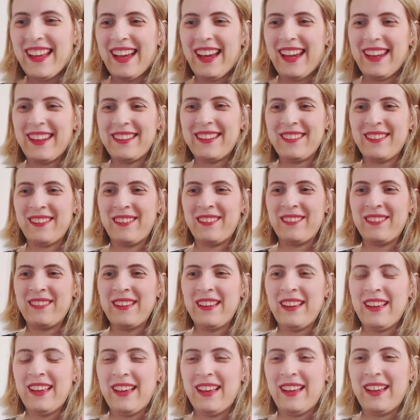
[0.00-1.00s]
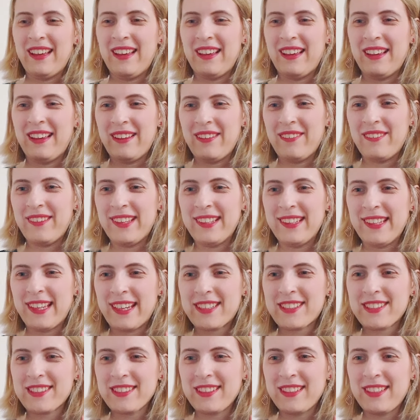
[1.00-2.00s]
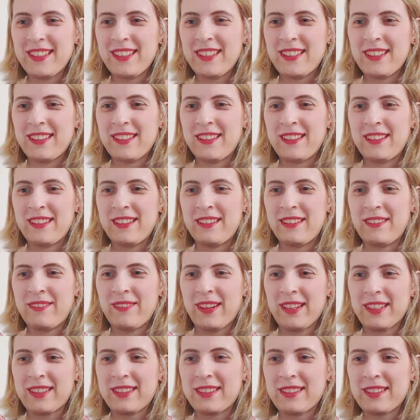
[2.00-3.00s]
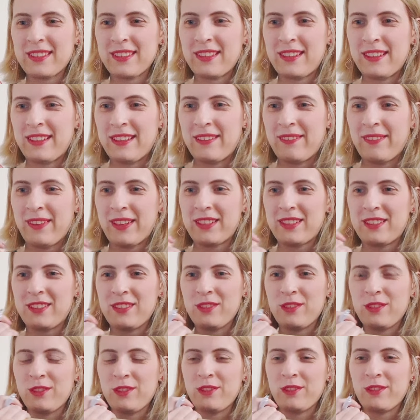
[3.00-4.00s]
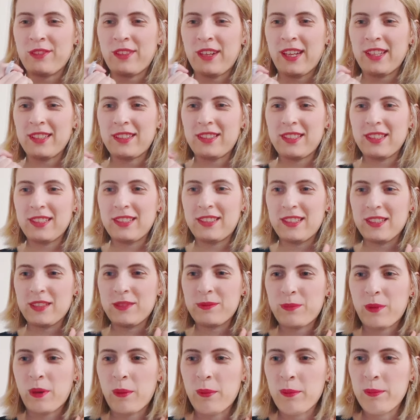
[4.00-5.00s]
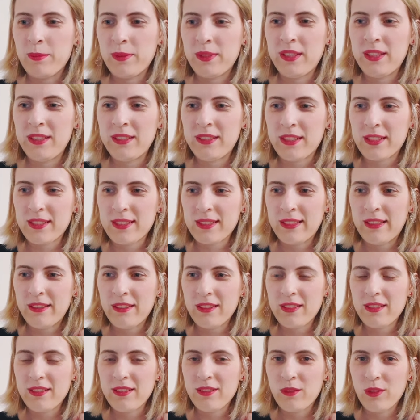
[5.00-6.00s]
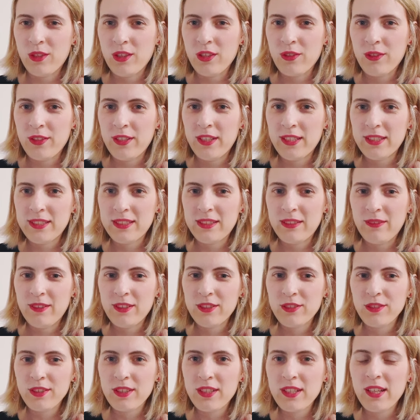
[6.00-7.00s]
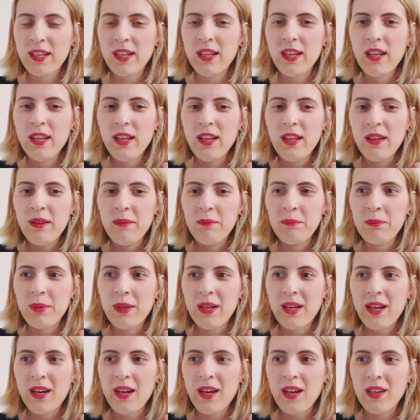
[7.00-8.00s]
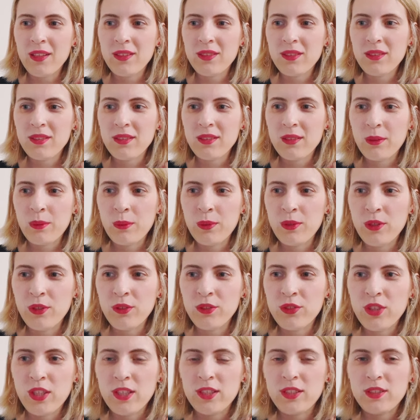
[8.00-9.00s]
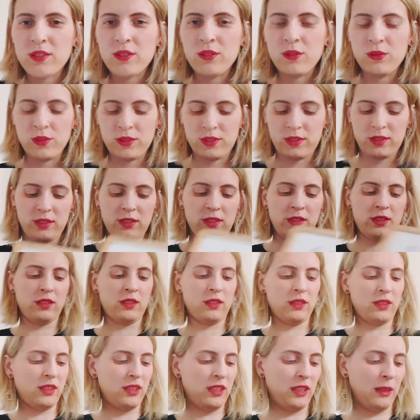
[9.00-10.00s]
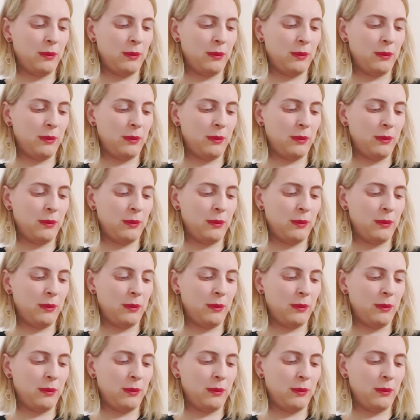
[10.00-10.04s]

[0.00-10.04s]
Well, actually, what you write, it is probably Interslavic, koliko jesi visoka, but we don't just use y,